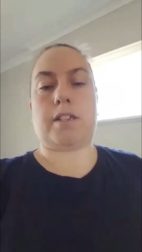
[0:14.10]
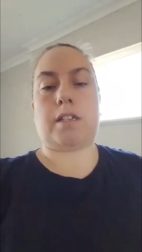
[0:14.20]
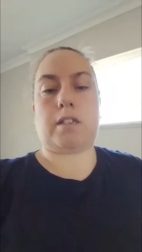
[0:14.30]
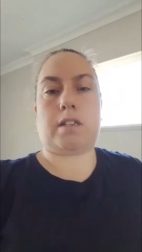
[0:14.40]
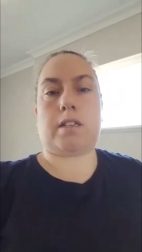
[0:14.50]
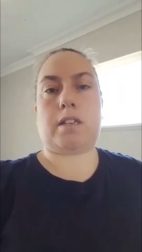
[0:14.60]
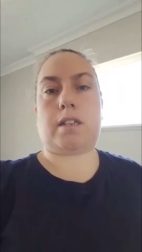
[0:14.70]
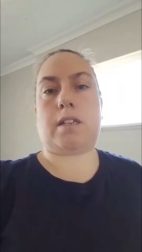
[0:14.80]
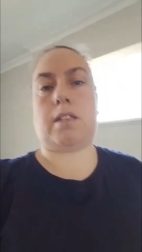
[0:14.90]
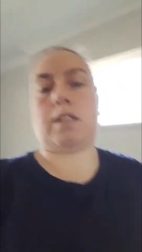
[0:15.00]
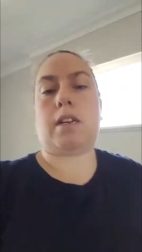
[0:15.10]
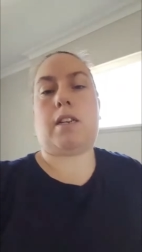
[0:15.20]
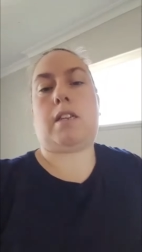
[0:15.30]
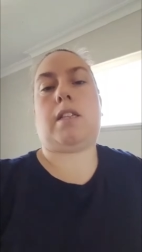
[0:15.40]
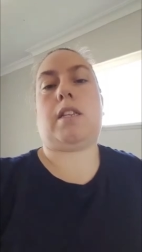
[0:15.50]
Just
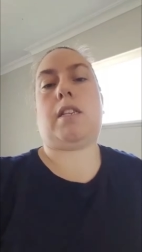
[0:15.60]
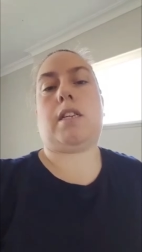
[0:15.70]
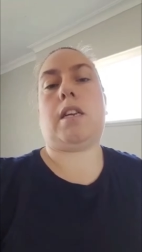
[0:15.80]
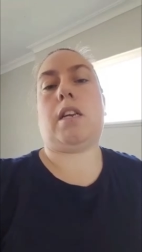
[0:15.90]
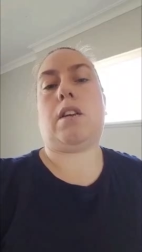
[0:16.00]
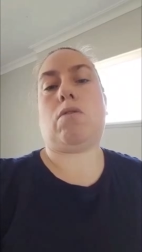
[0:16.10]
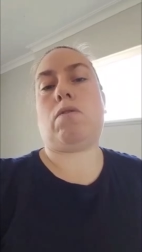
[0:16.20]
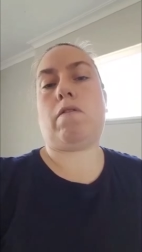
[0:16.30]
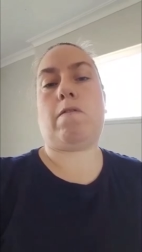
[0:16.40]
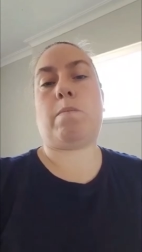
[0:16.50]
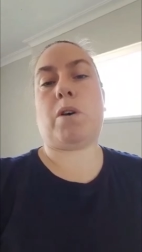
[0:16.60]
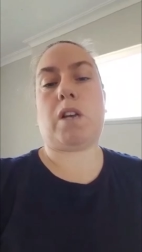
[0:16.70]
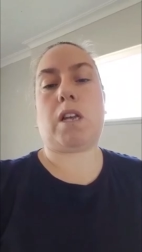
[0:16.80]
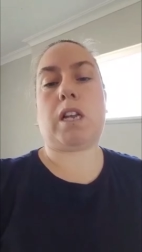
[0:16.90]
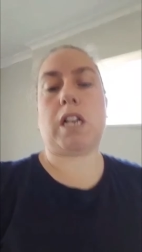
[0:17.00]
starting the day off
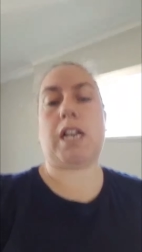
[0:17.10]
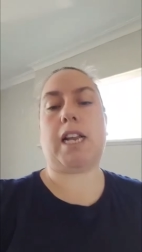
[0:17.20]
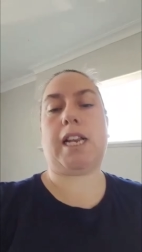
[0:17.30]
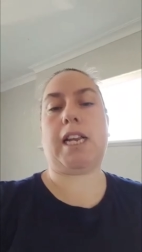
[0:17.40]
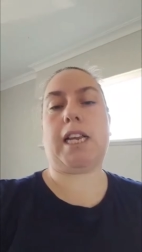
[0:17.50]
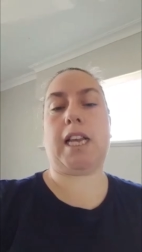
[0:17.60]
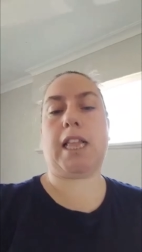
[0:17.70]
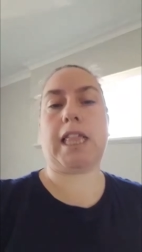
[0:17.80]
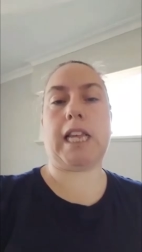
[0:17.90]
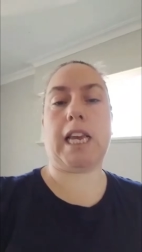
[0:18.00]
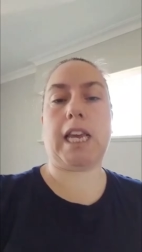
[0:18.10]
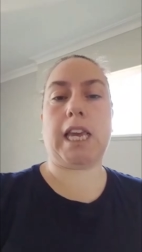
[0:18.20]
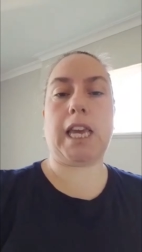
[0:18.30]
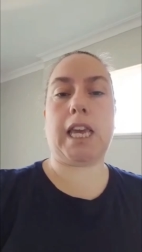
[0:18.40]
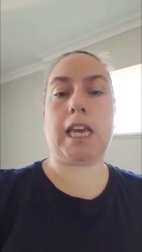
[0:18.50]
by cleaning
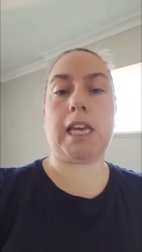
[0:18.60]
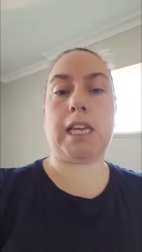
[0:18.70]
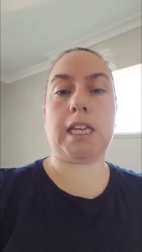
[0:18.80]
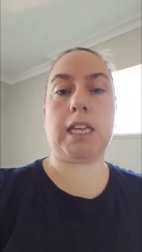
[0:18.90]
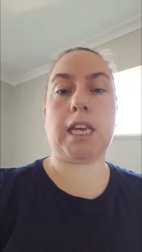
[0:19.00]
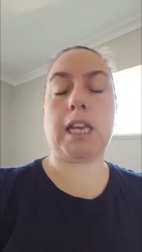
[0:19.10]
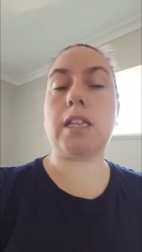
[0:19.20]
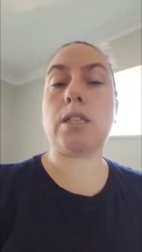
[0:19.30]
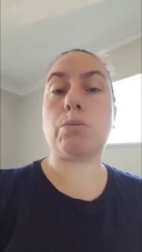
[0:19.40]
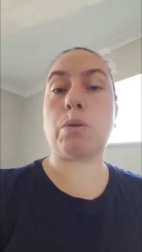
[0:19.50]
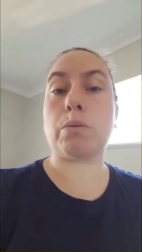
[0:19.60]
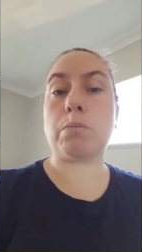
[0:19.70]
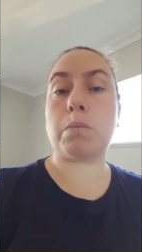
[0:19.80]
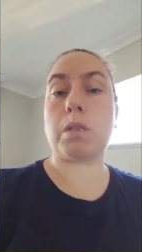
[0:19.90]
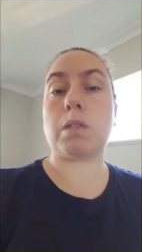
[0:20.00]
the kids'
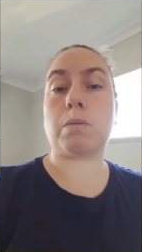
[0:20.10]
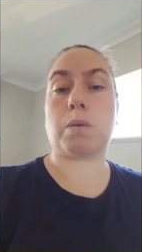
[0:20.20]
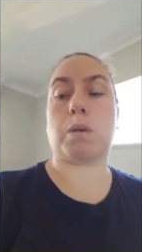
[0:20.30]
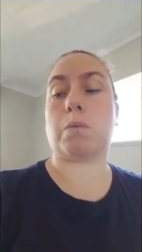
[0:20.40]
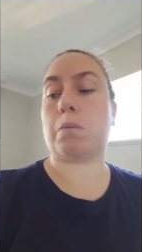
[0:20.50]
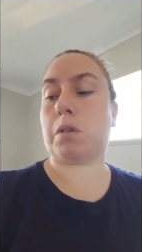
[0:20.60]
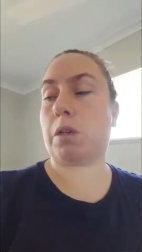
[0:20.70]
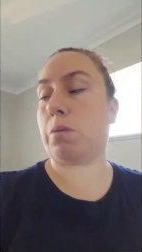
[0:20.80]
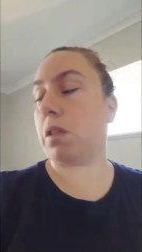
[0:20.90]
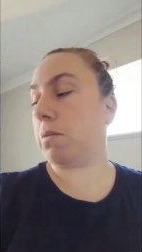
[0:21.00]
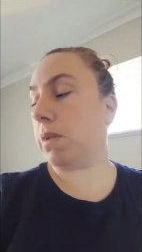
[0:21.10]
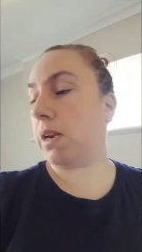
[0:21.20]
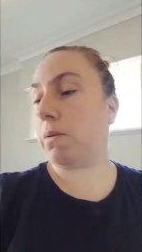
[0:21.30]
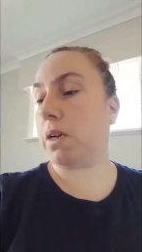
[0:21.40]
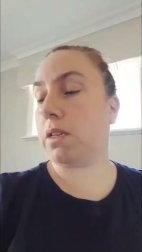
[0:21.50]
rooms. Well, two of them
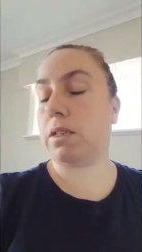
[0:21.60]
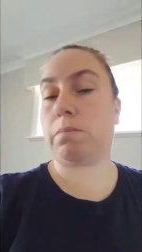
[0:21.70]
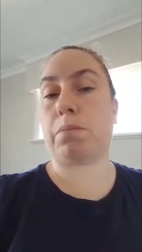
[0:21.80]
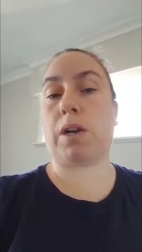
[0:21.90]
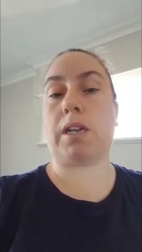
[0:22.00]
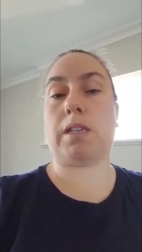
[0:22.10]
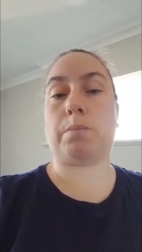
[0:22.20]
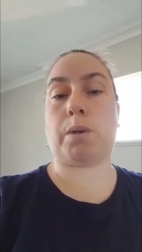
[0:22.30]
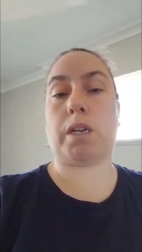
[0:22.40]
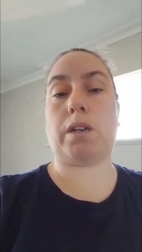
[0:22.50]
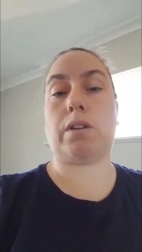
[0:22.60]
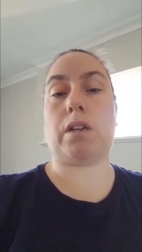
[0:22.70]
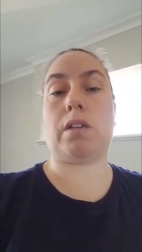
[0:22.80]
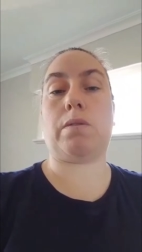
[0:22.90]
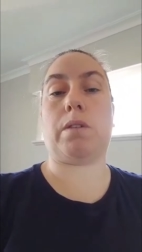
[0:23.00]
anyways. Brady's pretty good
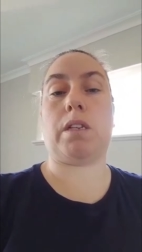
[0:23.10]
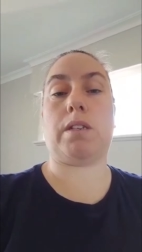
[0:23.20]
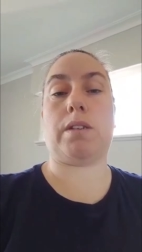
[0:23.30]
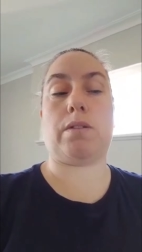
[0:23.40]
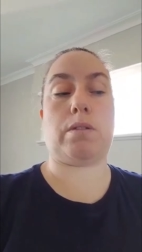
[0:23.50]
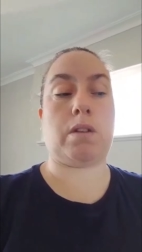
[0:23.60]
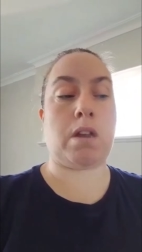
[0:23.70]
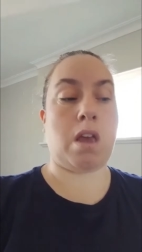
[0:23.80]
at doing his own.